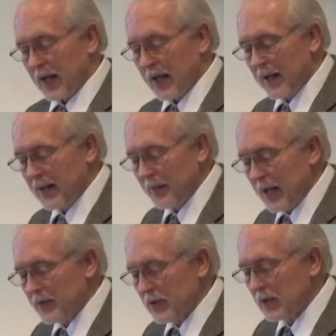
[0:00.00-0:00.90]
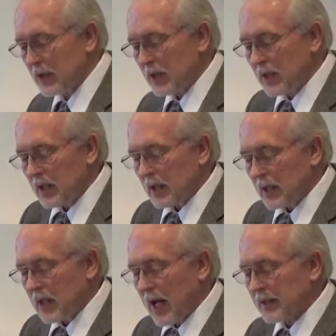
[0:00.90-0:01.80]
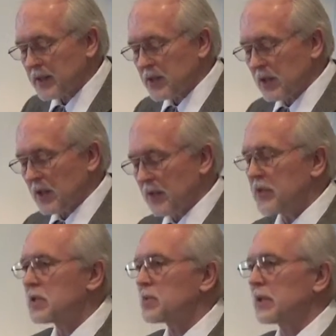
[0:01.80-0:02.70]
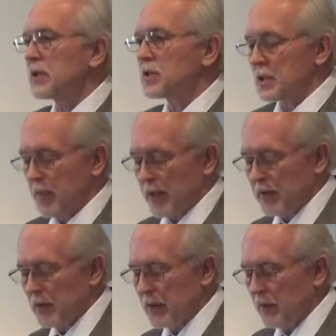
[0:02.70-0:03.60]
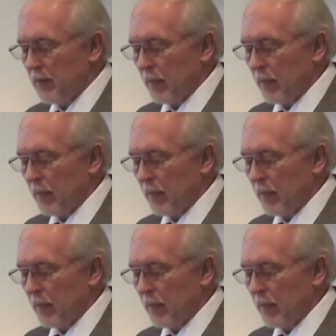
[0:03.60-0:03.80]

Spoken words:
I am ever cognizant of this religious paranoia.